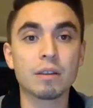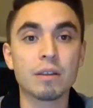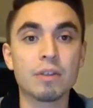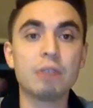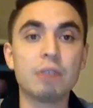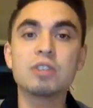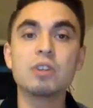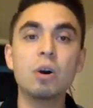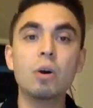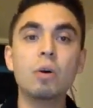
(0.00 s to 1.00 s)
There is
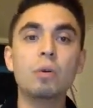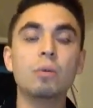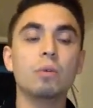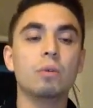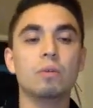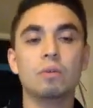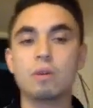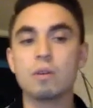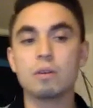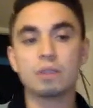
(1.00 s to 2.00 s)
no
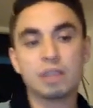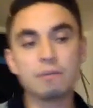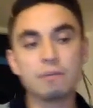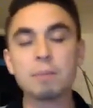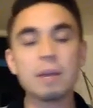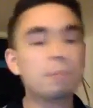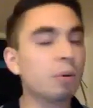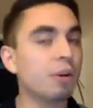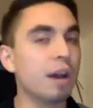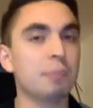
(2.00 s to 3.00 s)
giving
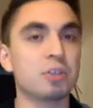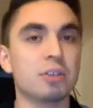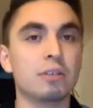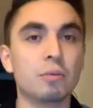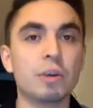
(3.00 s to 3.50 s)
people an option.